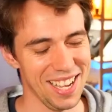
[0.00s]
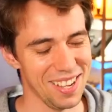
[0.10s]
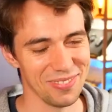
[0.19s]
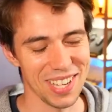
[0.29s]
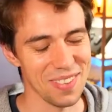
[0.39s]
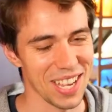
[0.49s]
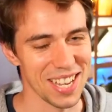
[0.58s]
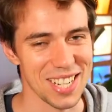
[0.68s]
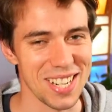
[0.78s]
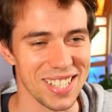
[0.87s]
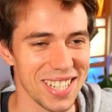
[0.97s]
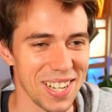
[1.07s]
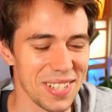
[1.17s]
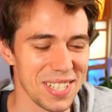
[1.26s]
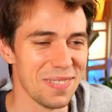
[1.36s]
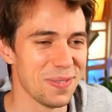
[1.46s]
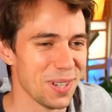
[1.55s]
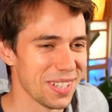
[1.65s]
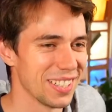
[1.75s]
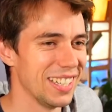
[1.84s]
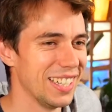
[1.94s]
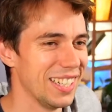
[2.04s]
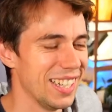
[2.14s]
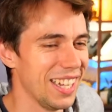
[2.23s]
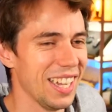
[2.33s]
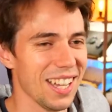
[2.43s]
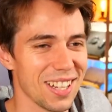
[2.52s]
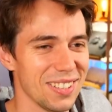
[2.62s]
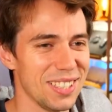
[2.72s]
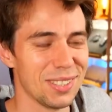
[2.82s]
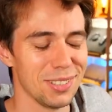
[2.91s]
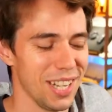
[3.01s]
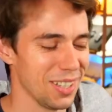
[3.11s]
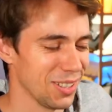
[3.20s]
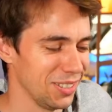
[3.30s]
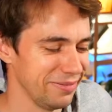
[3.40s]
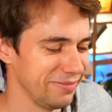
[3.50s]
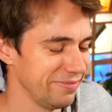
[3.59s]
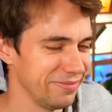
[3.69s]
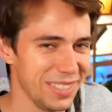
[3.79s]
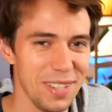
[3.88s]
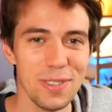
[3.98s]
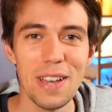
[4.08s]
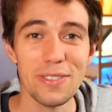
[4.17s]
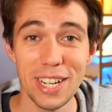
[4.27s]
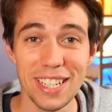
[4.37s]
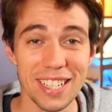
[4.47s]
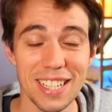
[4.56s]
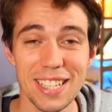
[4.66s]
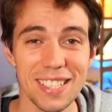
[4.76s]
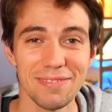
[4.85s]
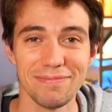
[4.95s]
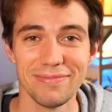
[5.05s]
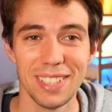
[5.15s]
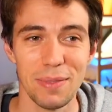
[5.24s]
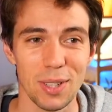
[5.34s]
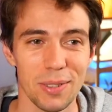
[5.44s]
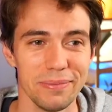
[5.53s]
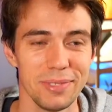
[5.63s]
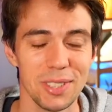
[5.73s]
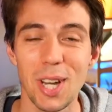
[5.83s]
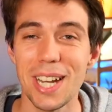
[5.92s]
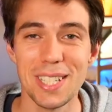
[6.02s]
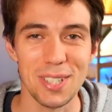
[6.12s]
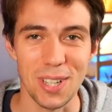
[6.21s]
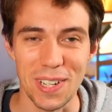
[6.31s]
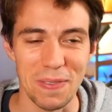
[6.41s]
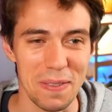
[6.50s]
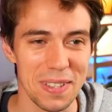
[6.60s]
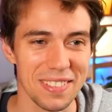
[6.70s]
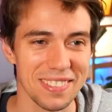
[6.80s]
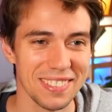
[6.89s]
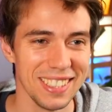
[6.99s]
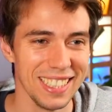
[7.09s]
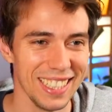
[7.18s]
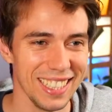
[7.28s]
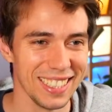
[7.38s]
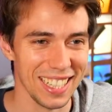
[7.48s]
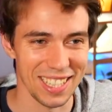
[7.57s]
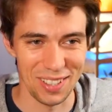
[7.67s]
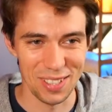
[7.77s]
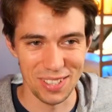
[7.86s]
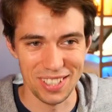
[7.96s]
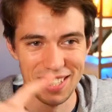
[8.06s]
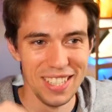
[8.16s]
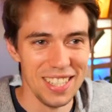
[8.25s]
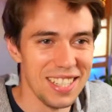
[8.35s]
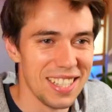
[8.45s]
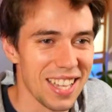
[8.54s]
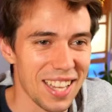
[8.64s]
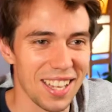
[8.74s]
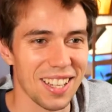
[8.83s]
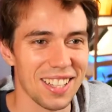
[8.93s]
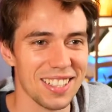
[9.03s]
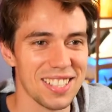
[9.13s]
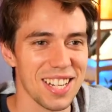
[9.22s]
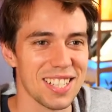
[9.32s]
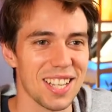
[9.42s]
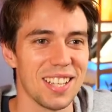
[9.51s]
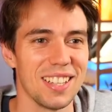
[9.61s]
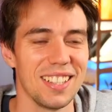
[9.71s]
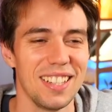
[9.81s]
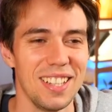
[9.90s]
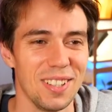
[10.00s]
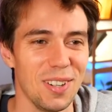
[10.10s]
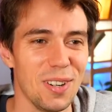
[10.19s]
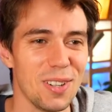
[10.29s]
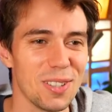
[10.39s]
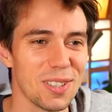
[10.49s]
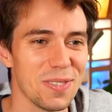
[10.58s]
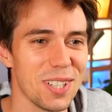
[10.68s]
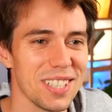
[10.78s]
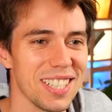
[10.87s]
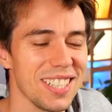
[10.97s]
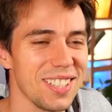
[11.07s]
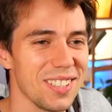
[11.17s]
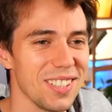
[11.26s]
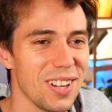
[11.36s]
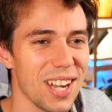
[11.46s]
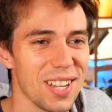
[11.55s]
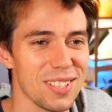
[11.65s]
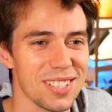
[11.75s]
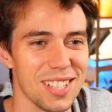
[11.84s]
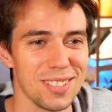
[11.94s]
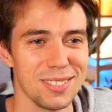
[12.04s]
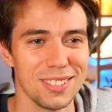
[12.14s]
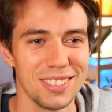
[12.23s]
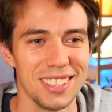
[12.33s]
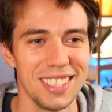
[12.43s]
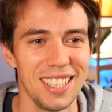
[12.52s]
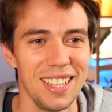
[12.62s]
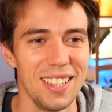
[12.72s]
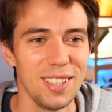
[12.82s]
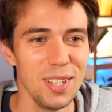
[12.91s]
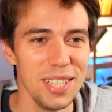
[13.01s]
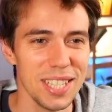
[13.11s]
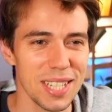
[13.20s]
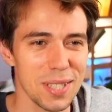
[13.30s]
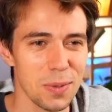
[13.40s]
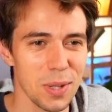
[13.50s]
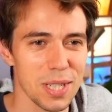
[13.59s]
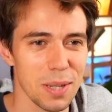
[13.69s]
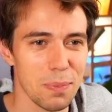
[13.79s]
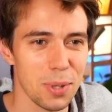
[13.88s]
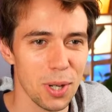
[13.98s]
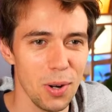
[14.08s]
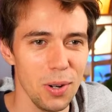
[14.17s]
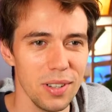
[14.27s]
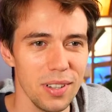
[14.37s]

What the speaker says: Maybe I changed the name at some point into, I don't know. If you have great ideas, let me know. Johannes Journey, maybe. Then I can also... JJ. Oh, good morning. Ohio Sadhu. 30 years was a pro...